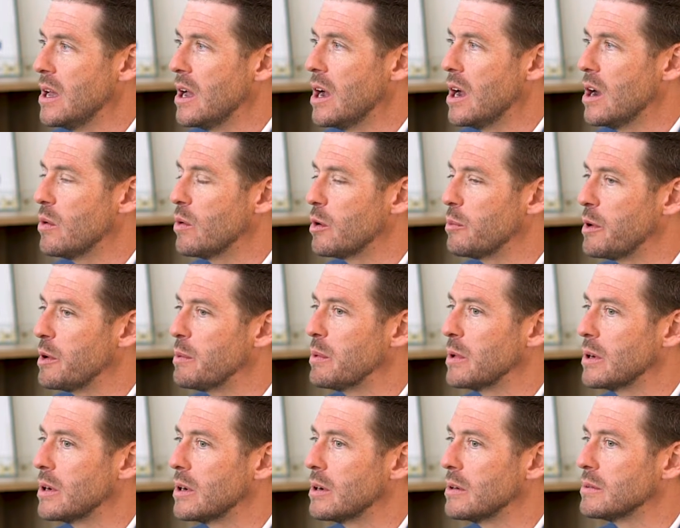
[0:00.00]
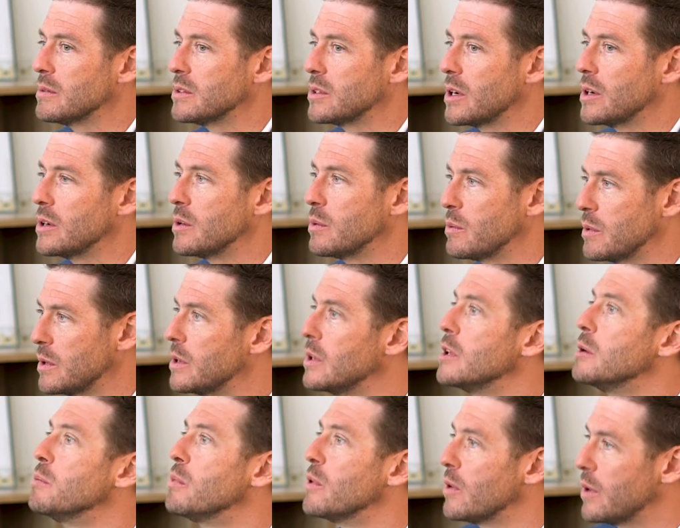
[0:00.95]
where people are starting to
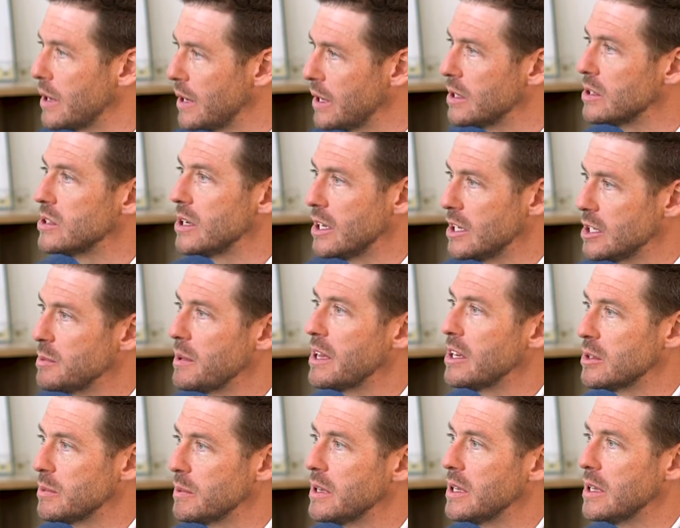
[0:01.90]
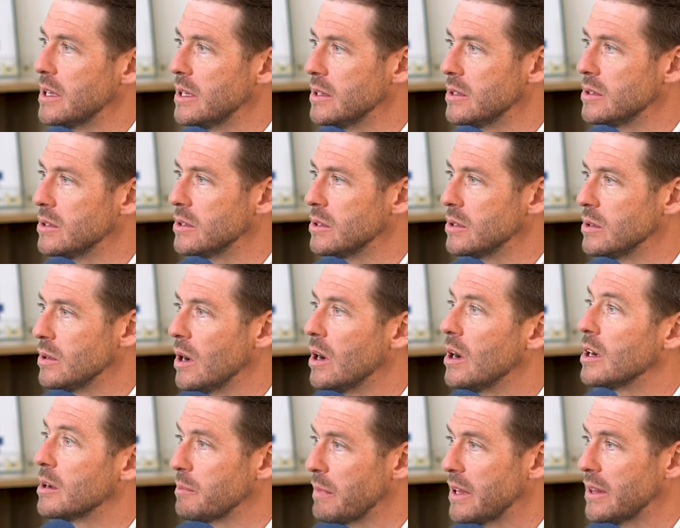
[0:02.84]
really bring change management in to
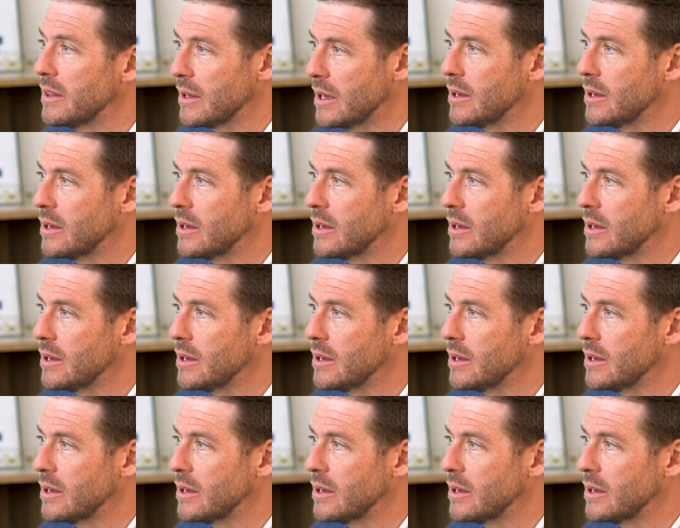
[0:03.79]
augment